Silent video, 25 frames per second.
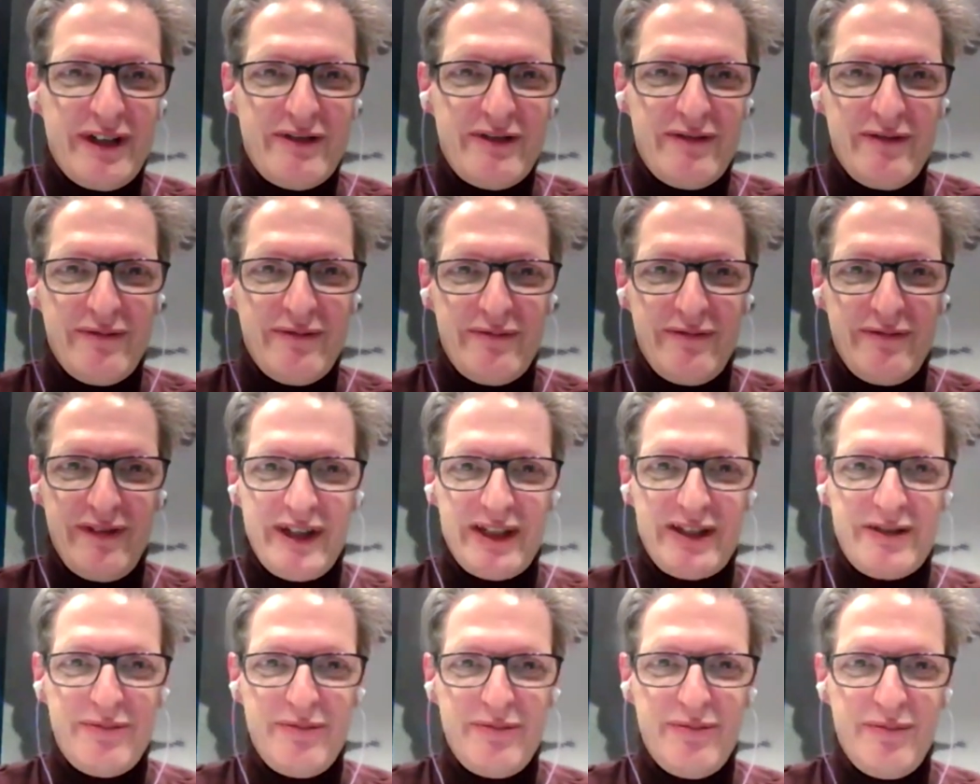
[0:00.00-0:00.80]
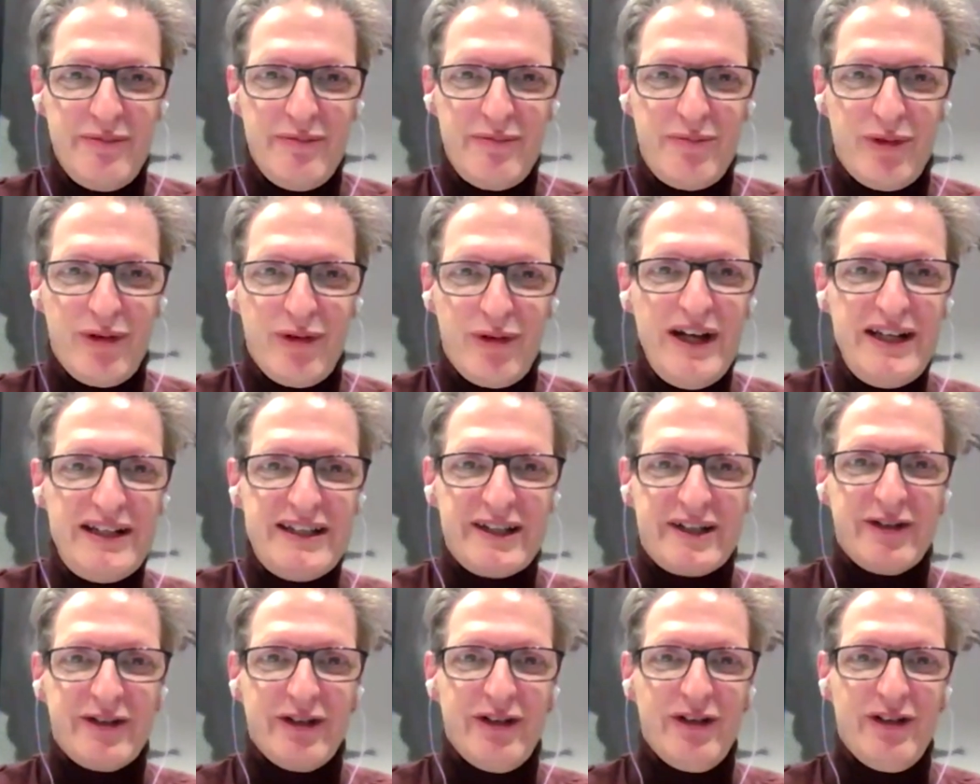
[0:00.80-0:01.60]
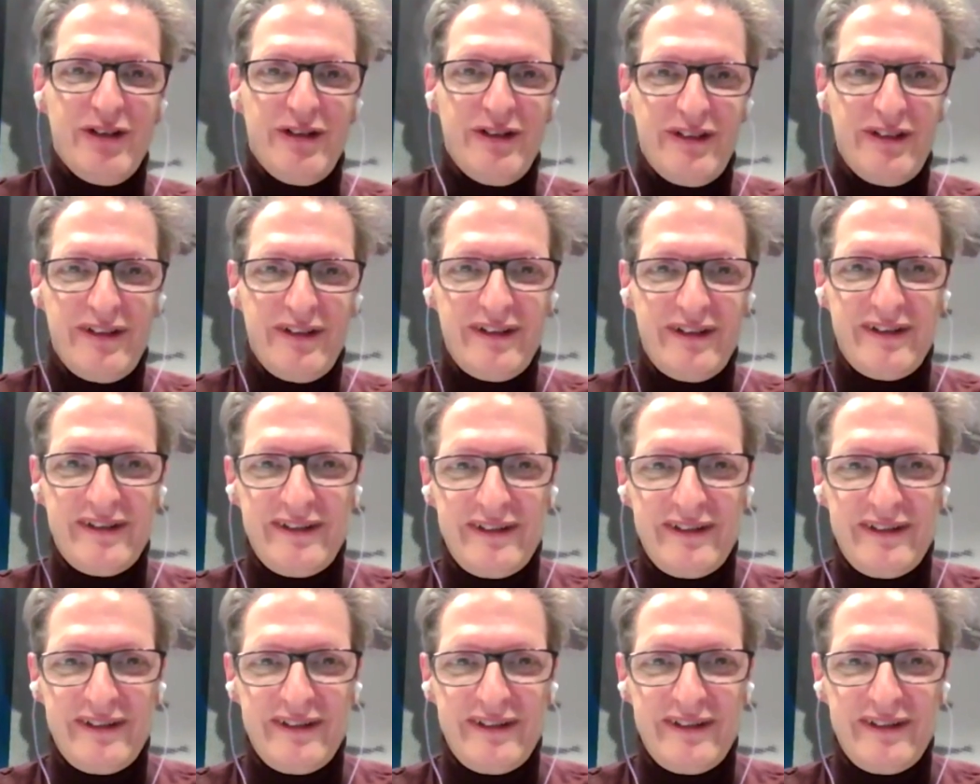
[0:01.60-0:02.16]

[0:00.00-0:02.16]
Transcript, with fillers: with with political